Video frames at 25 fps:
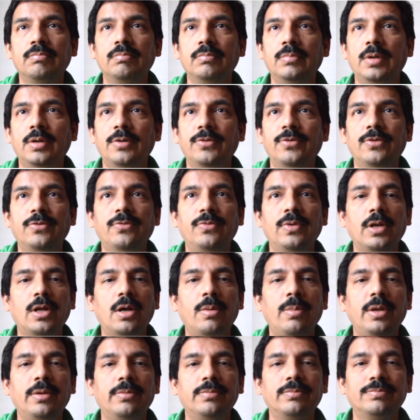This is
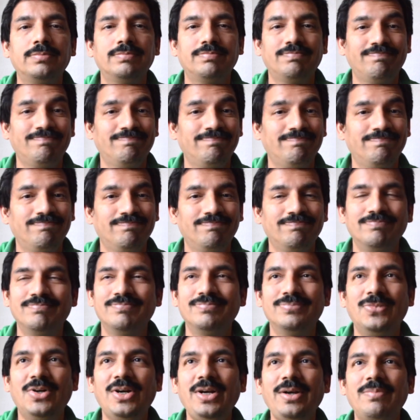welcome in.
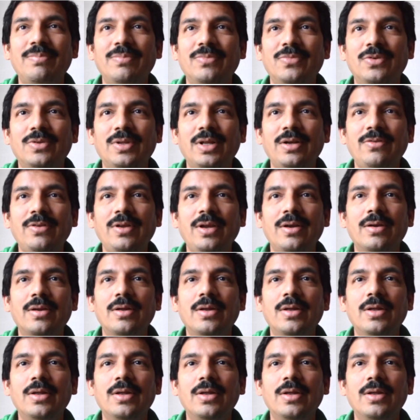Right? So that's it.